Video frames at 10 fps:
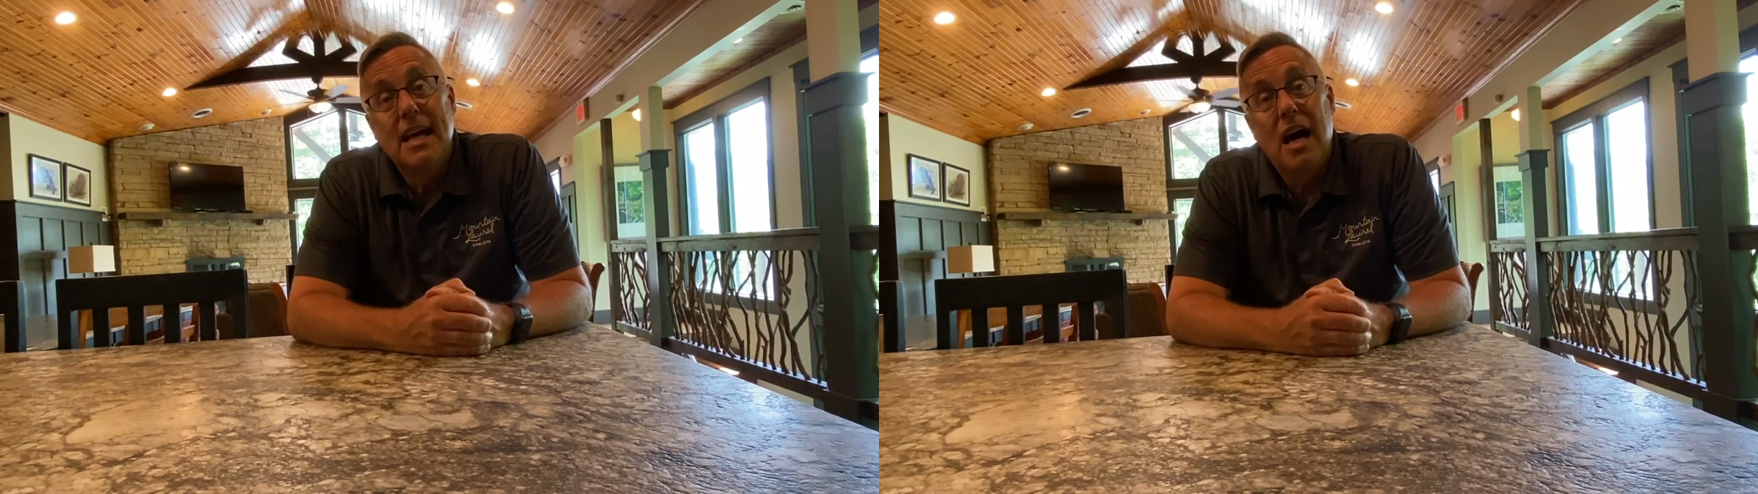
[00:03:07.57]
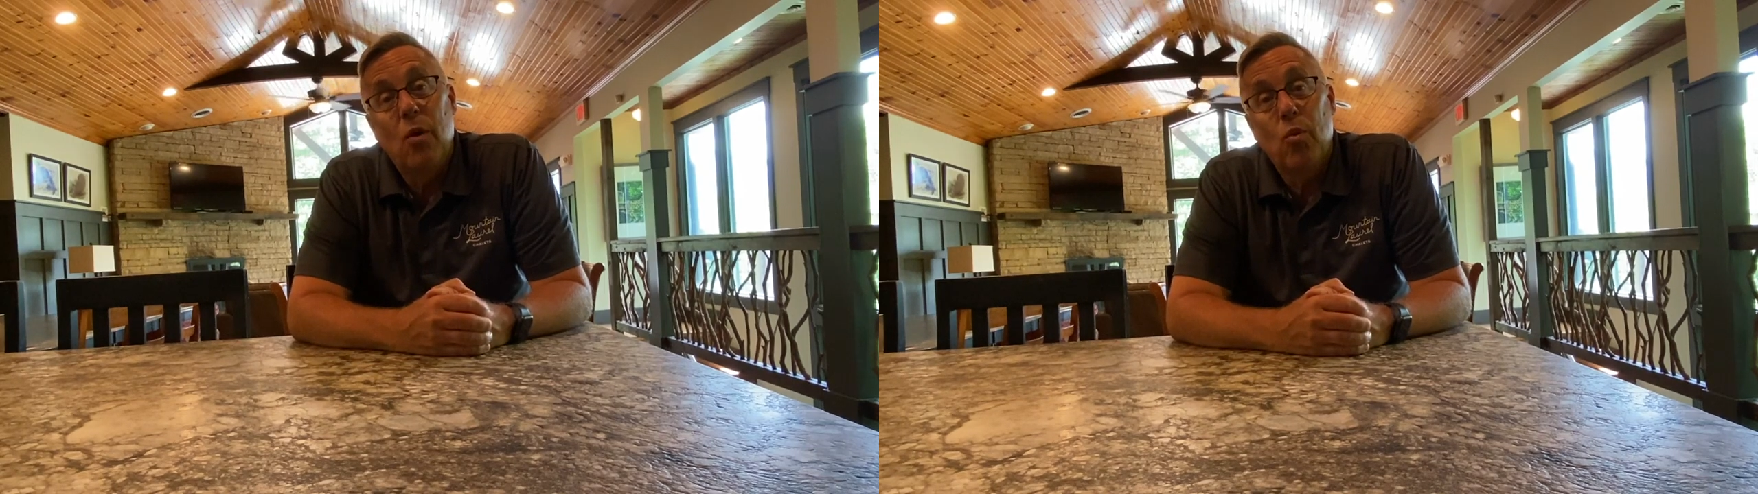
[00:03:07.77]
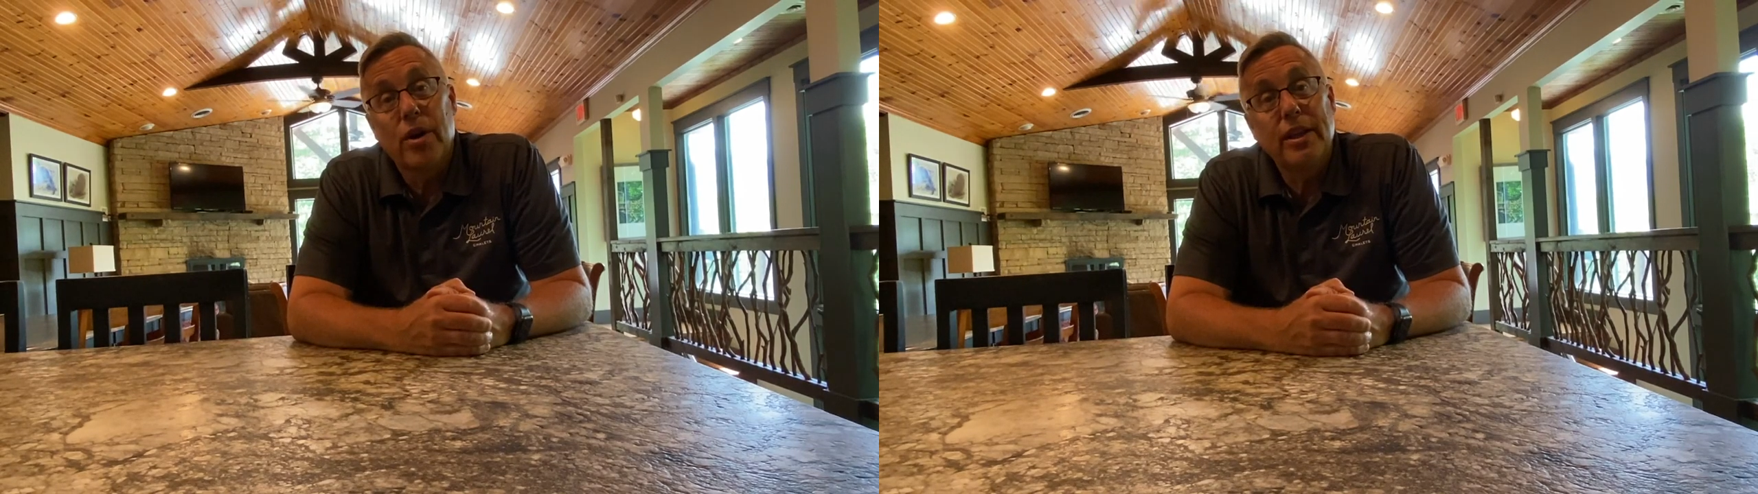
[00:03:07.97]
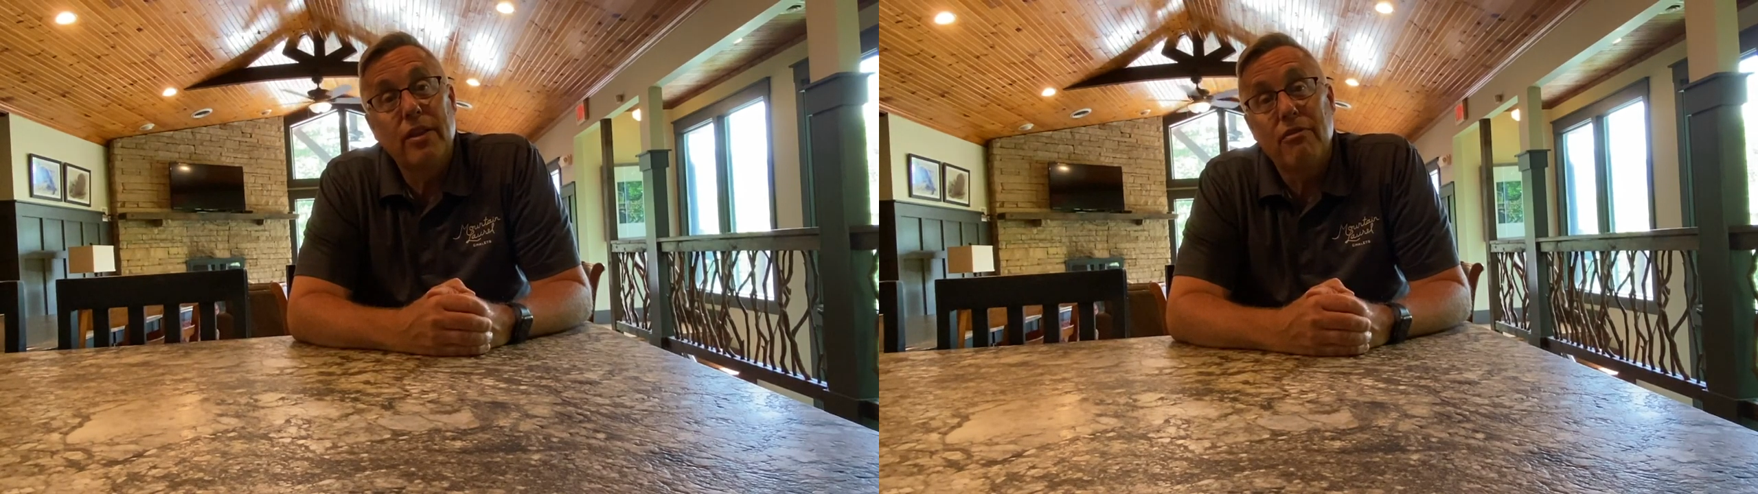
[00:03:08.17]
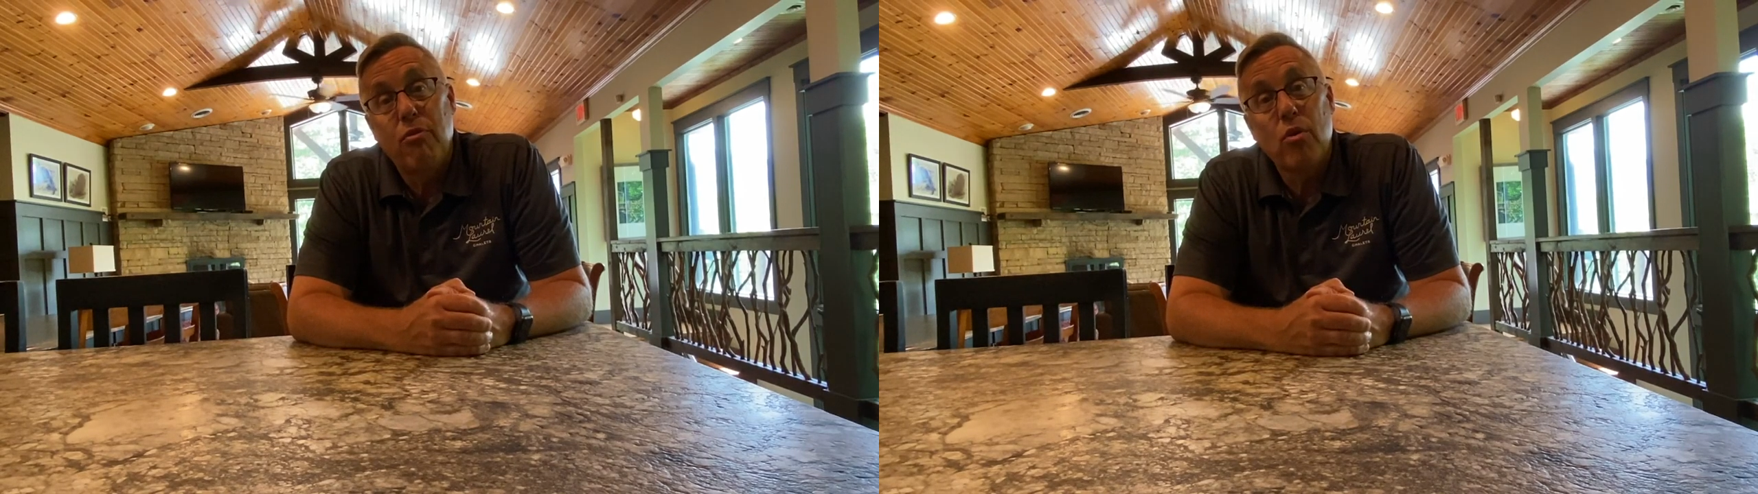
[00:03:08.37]
working
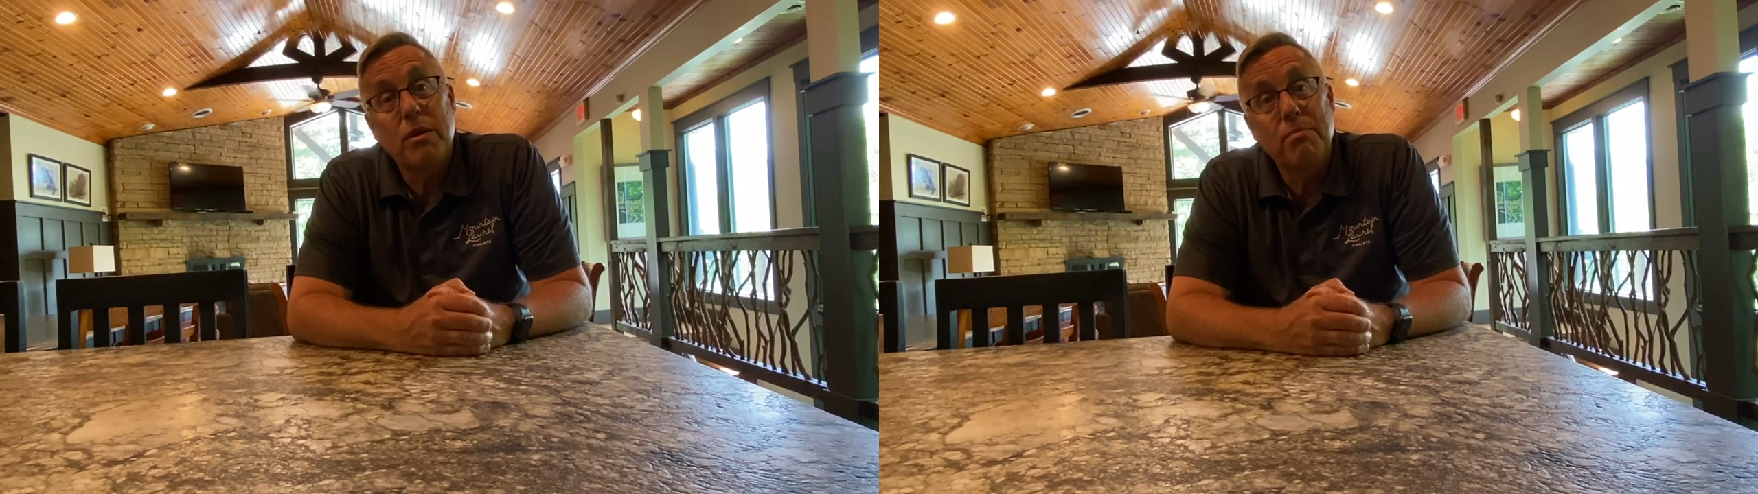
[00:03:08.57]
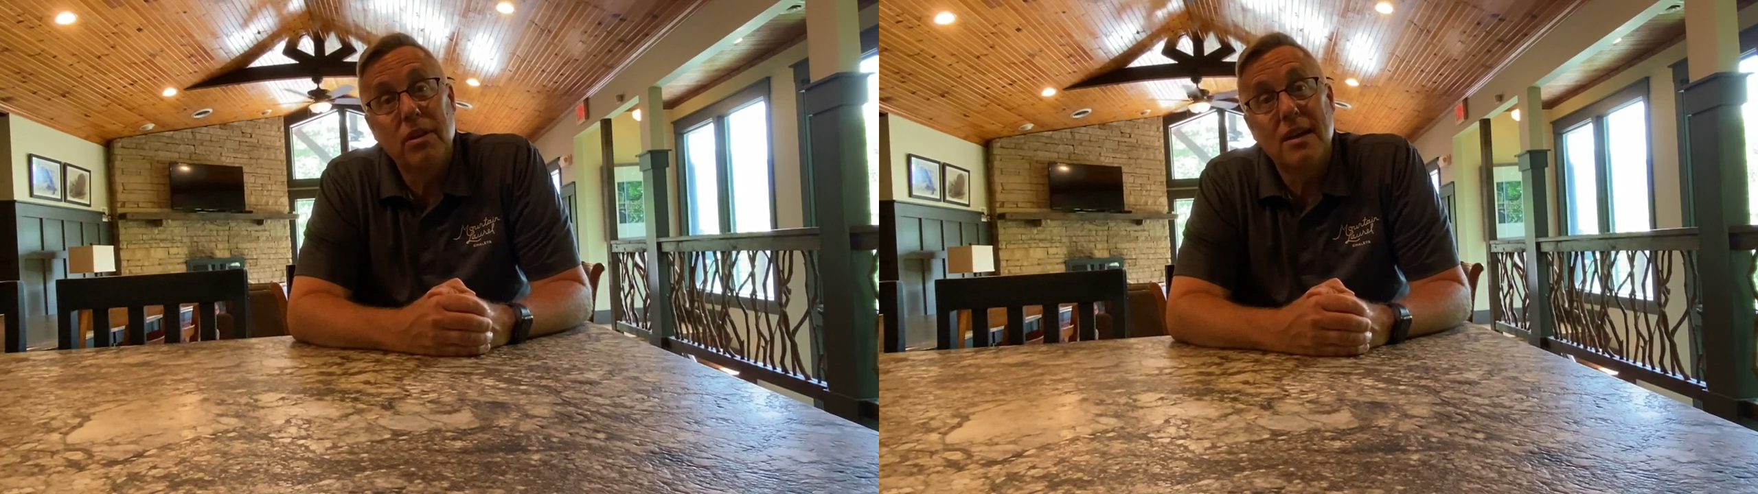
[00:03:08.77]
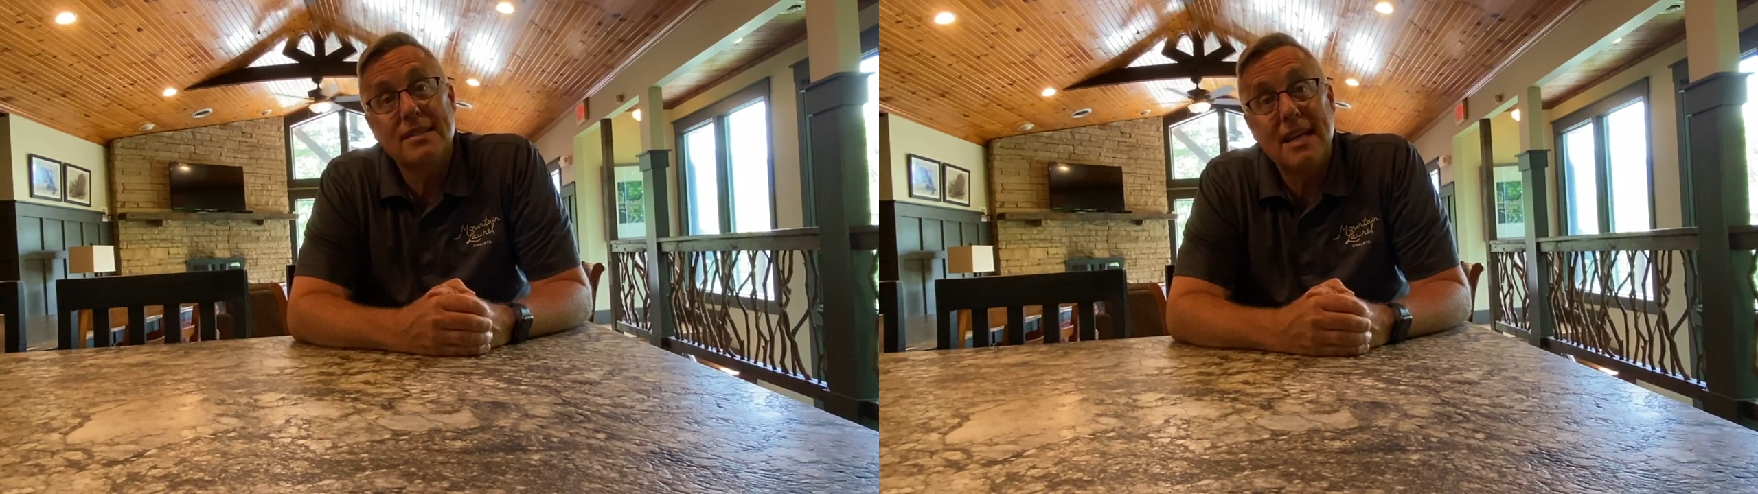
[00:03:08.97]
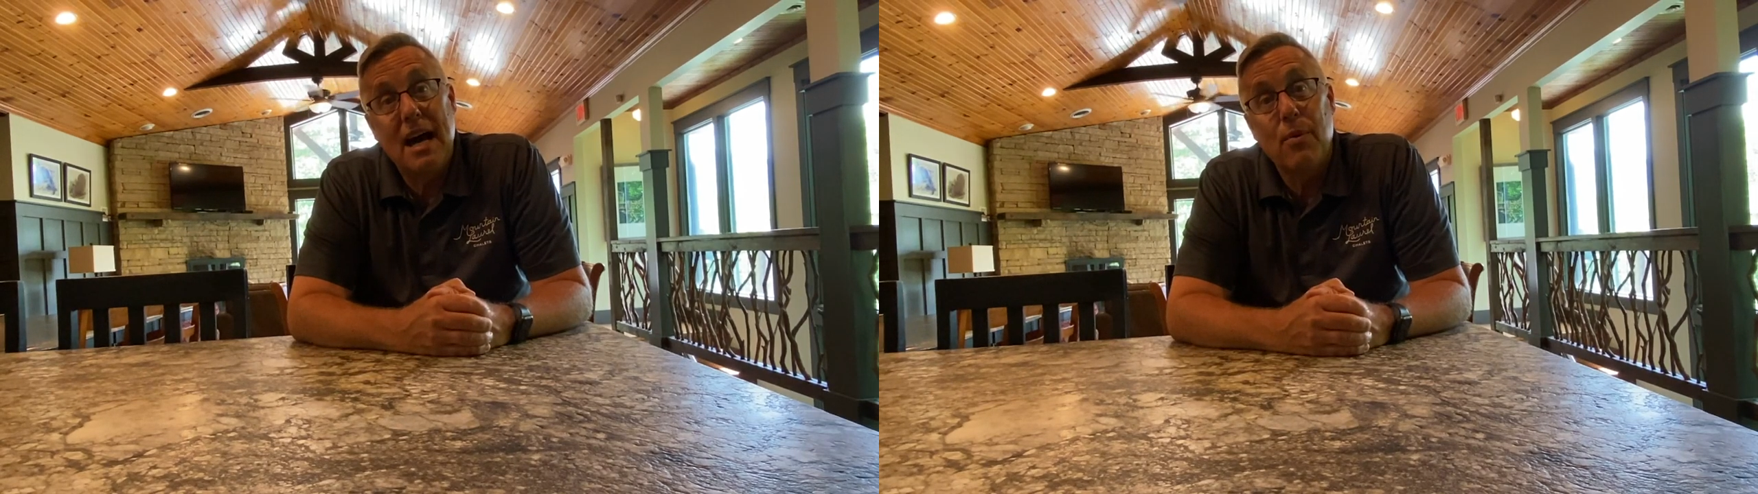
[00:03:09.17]
their 40 plus